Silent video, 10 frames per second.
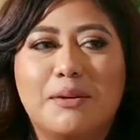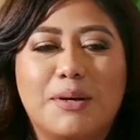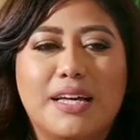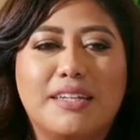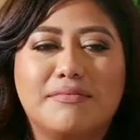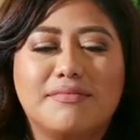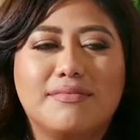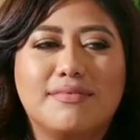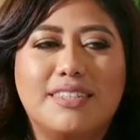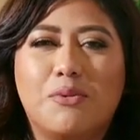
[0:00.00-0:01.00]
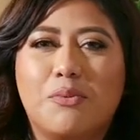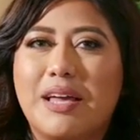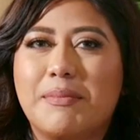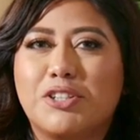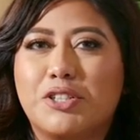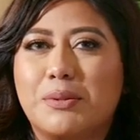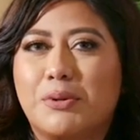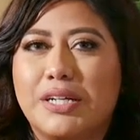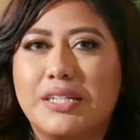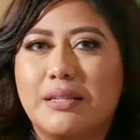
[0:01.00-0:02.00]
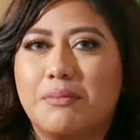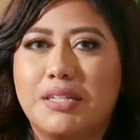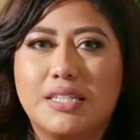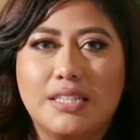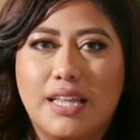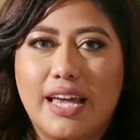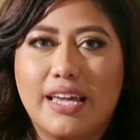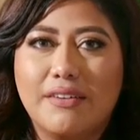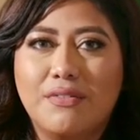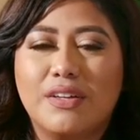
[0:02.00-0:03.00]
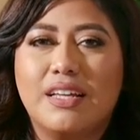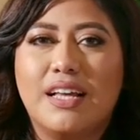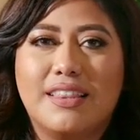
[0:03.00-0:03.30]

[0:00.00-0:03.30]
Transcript: but in a way I'm actually bringing something to life